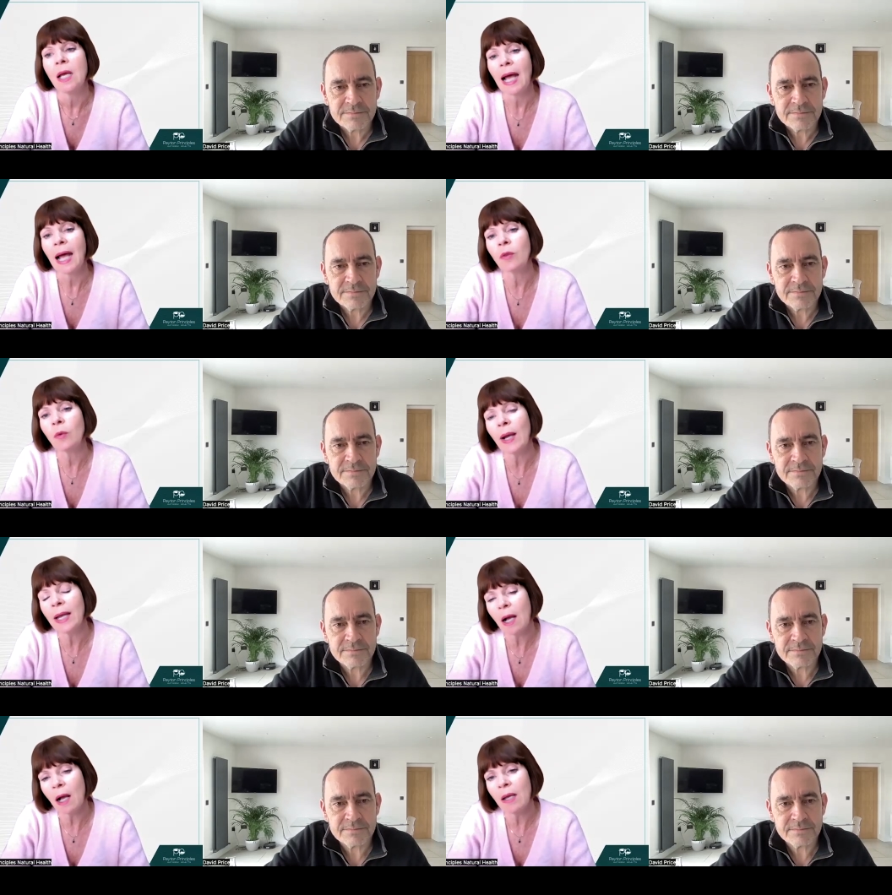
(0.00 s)
Speaker 1: And the
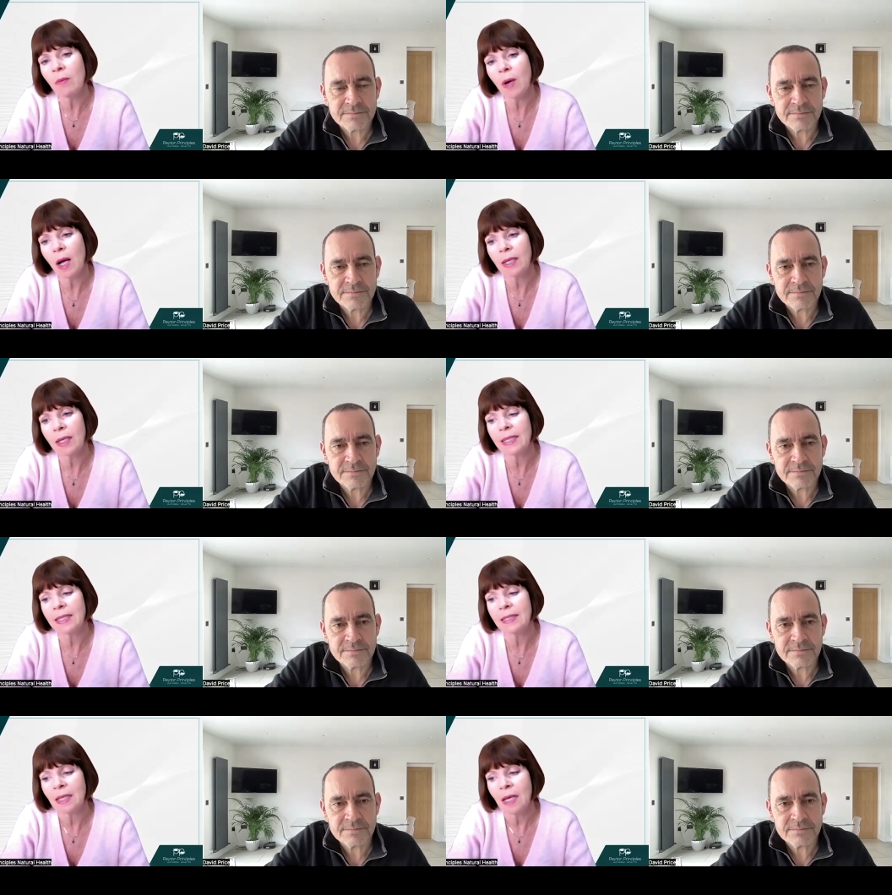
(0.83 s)
way I work
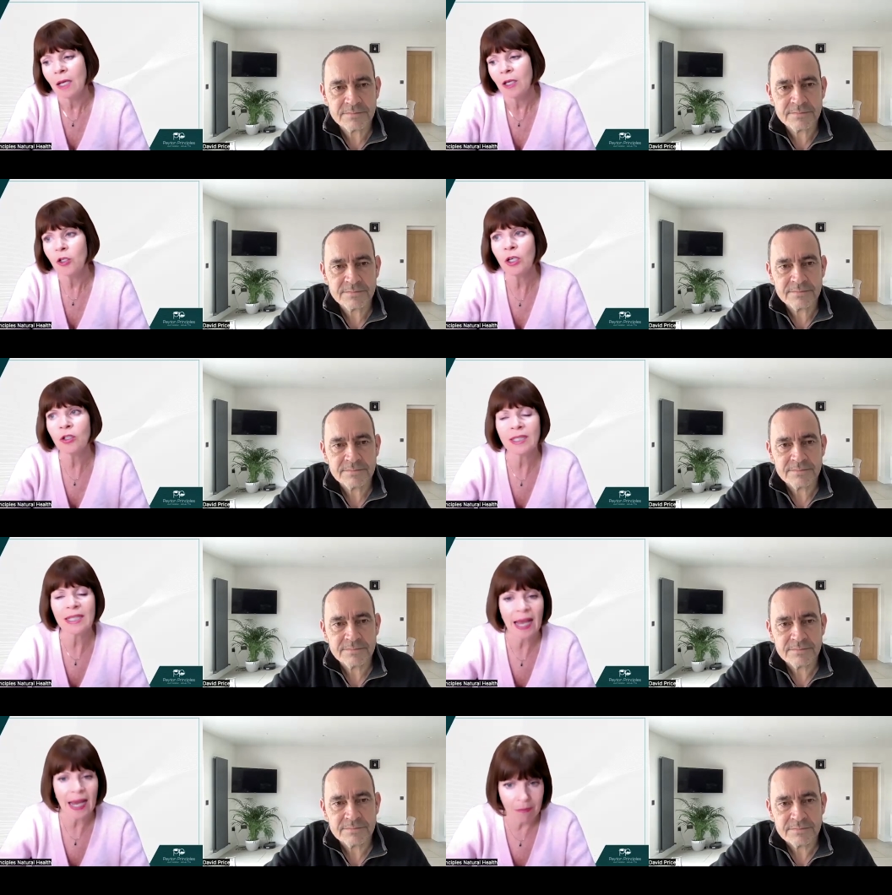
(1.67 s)
is you don't just
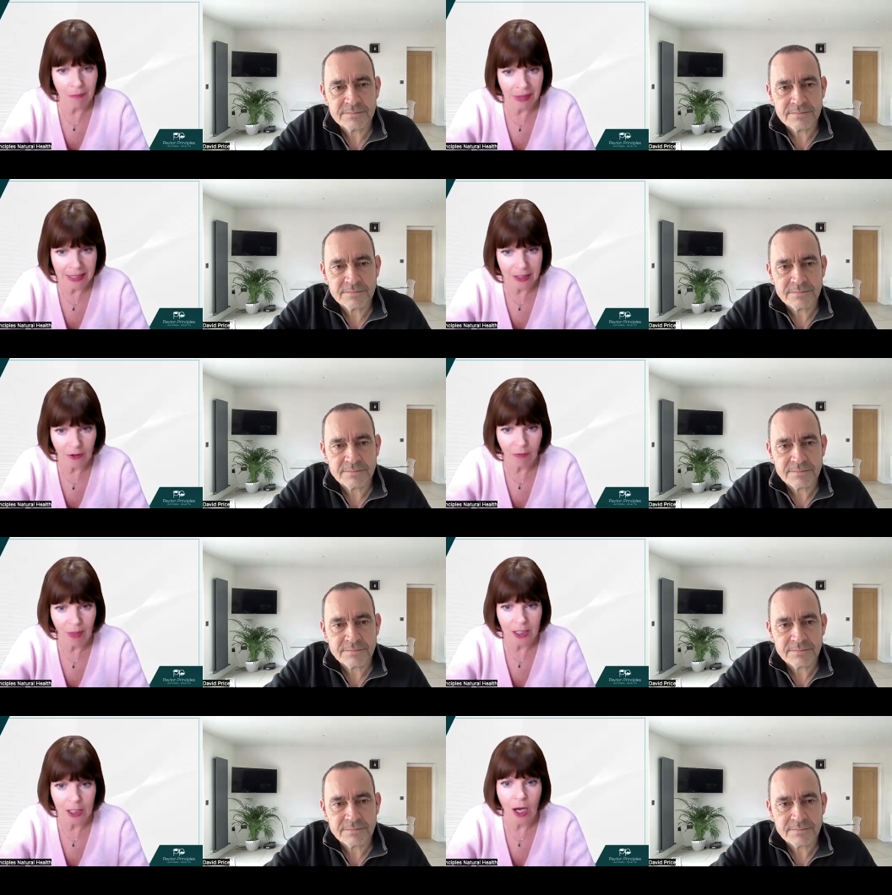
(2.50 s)
get eight minutes of
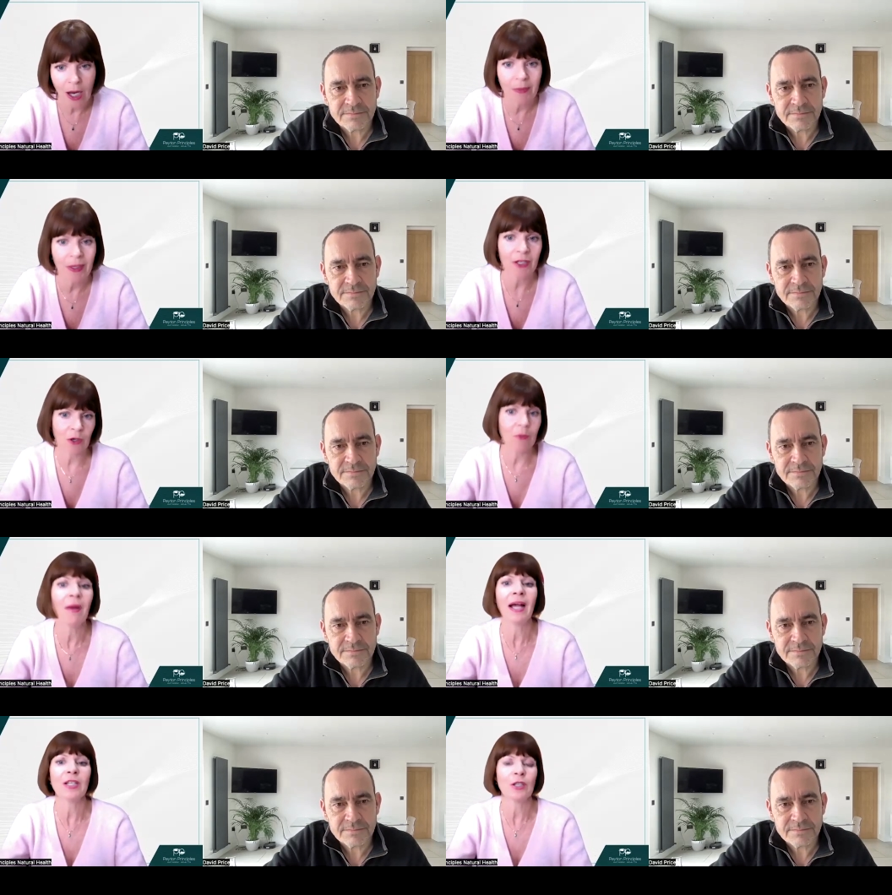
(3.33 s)
my time like you
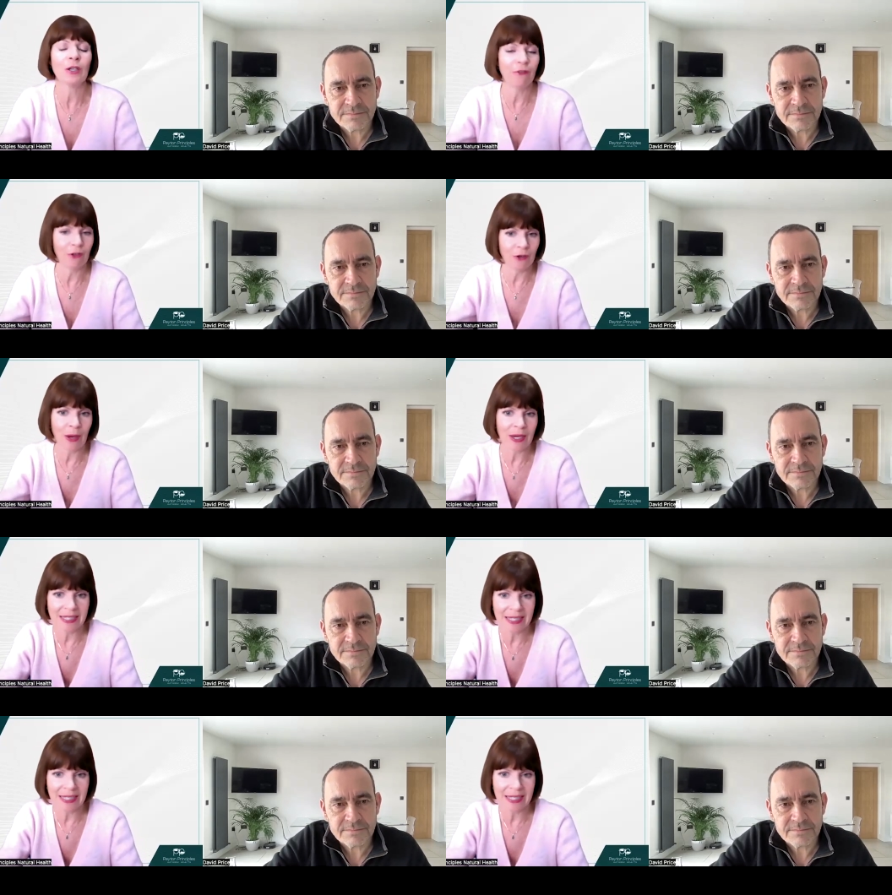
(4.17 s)
might do if you went